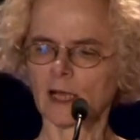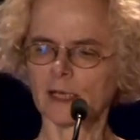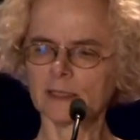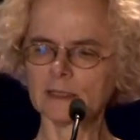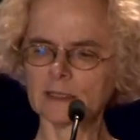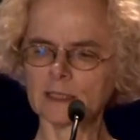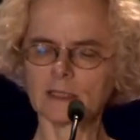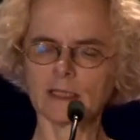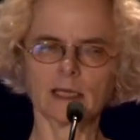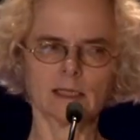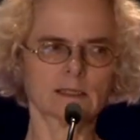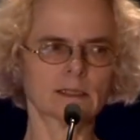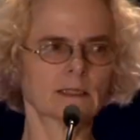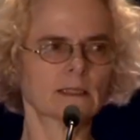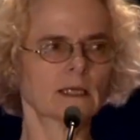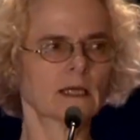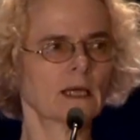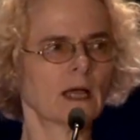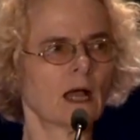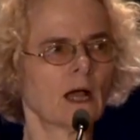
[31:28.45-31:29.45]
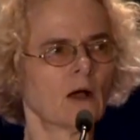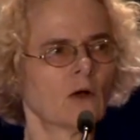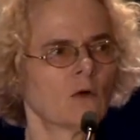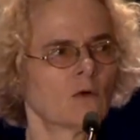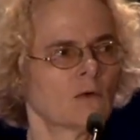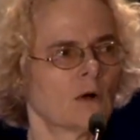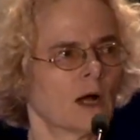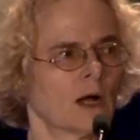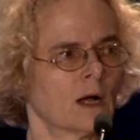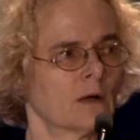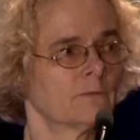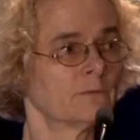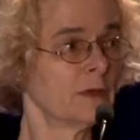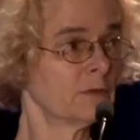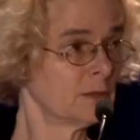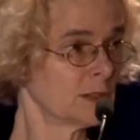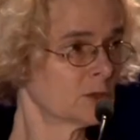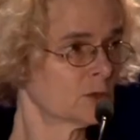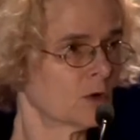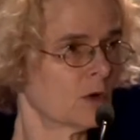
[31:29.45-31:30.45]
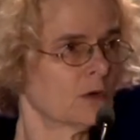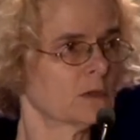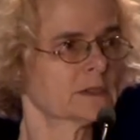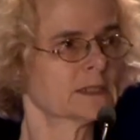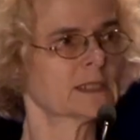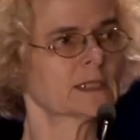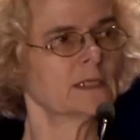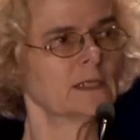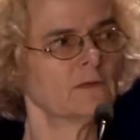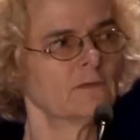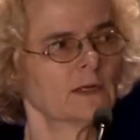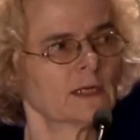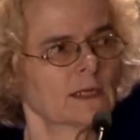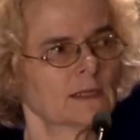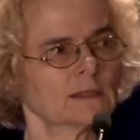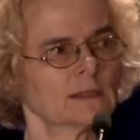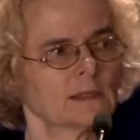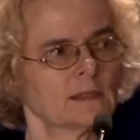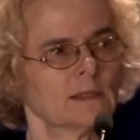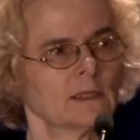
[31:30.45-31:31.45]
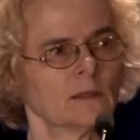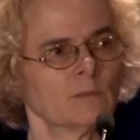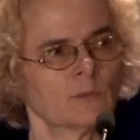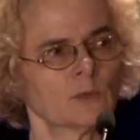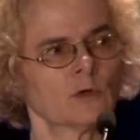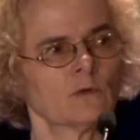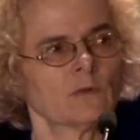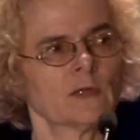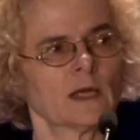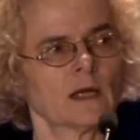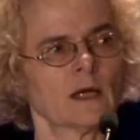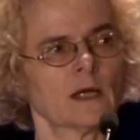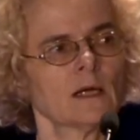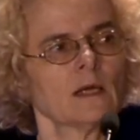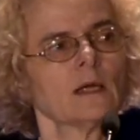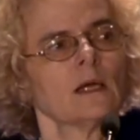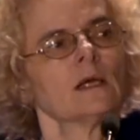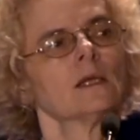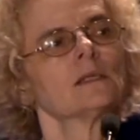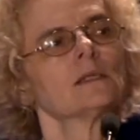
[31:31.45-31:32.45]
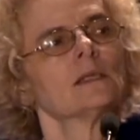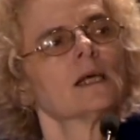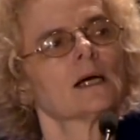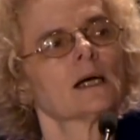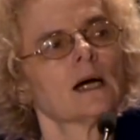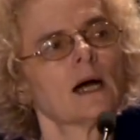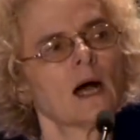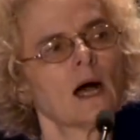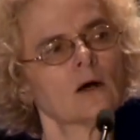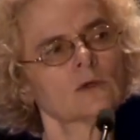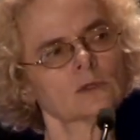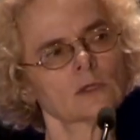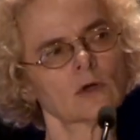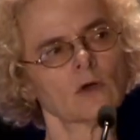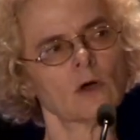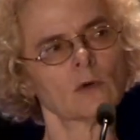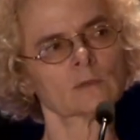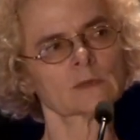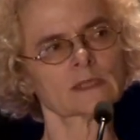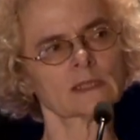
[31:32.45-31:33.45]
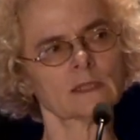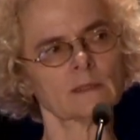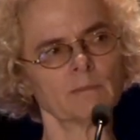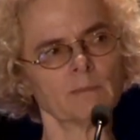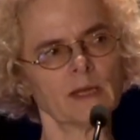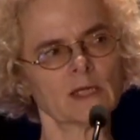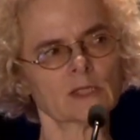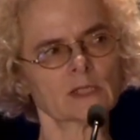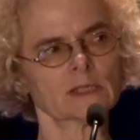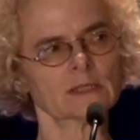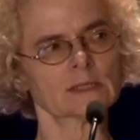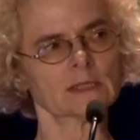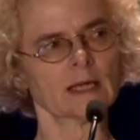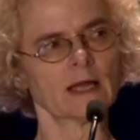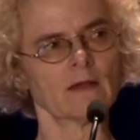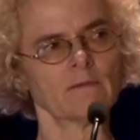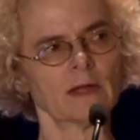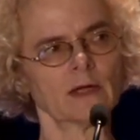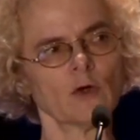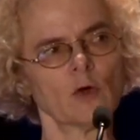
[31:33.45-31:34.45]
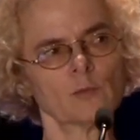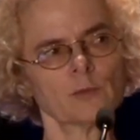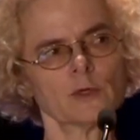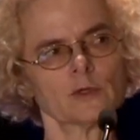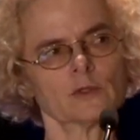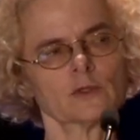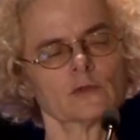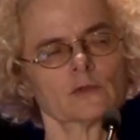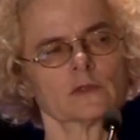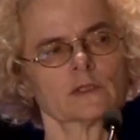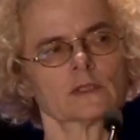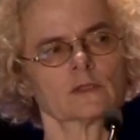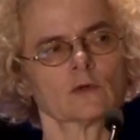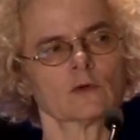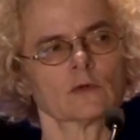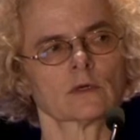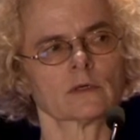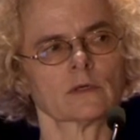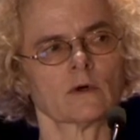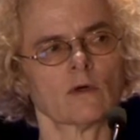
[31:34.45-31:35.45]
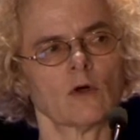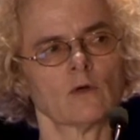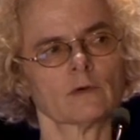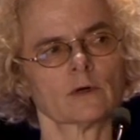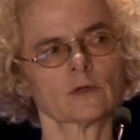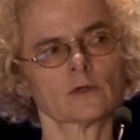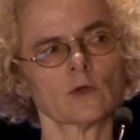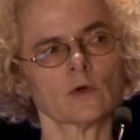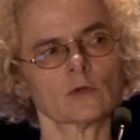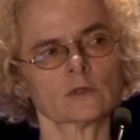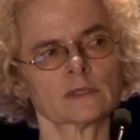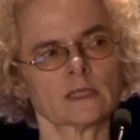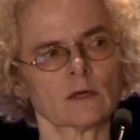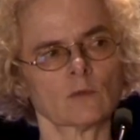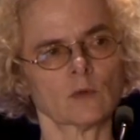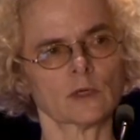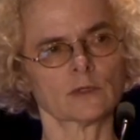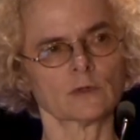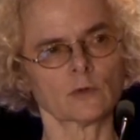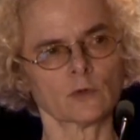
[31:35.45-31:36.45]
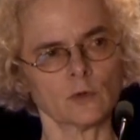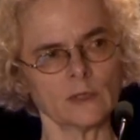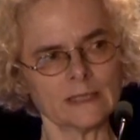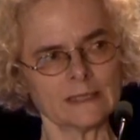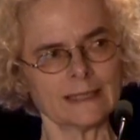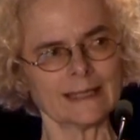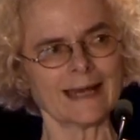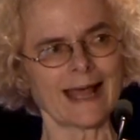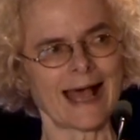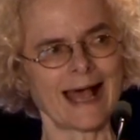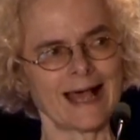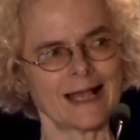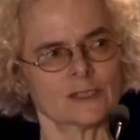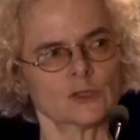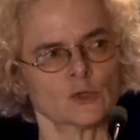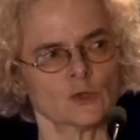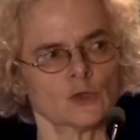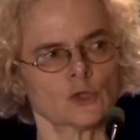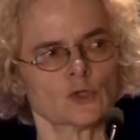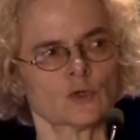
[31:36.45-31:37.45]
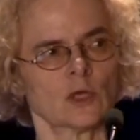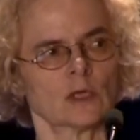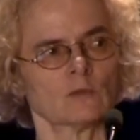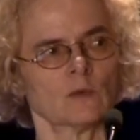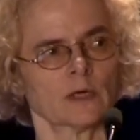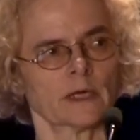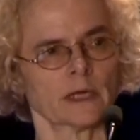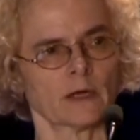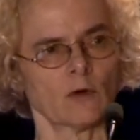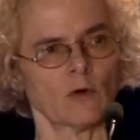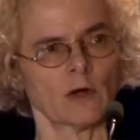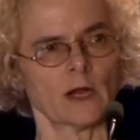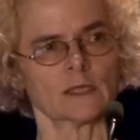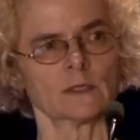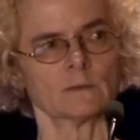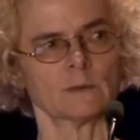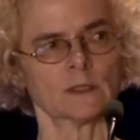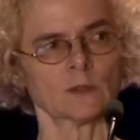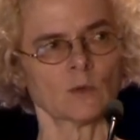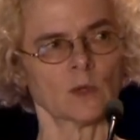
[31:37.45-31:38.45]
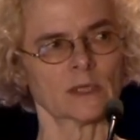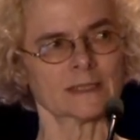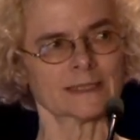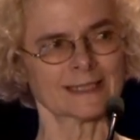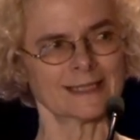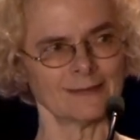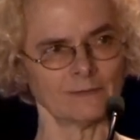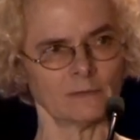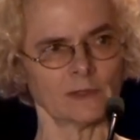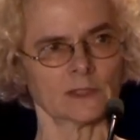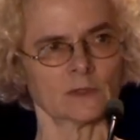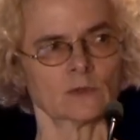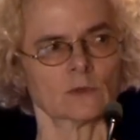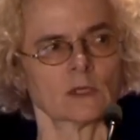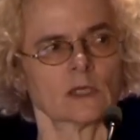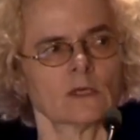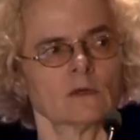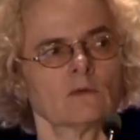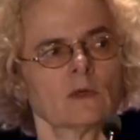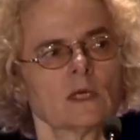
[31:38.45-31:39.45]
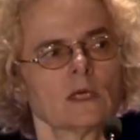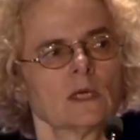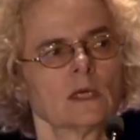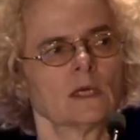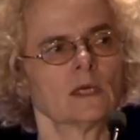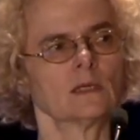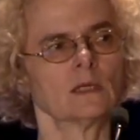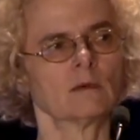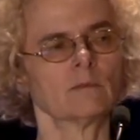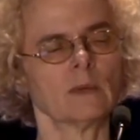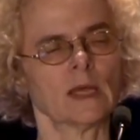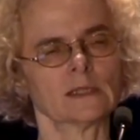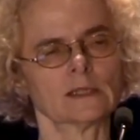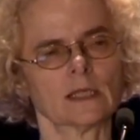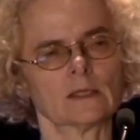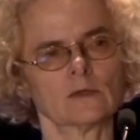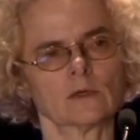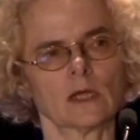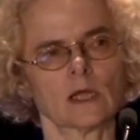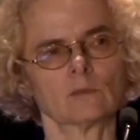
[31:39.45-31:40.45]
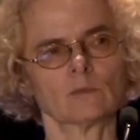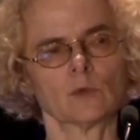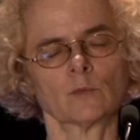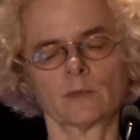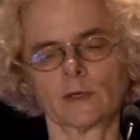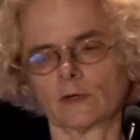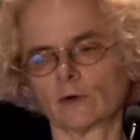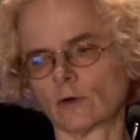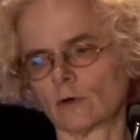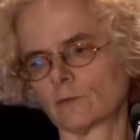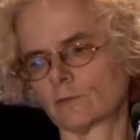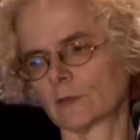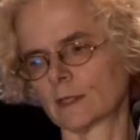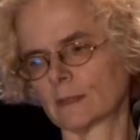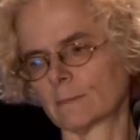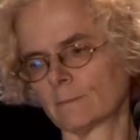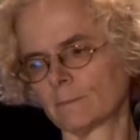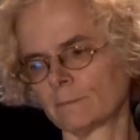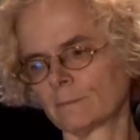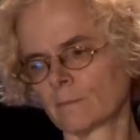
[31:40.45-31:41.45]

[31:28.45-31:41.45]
indicating how Vivitrol significantly improved the outcomes in patients that have an opioid use disorder over those that were treated as usual, where encouragement was given to give either methadone and buprenorphine.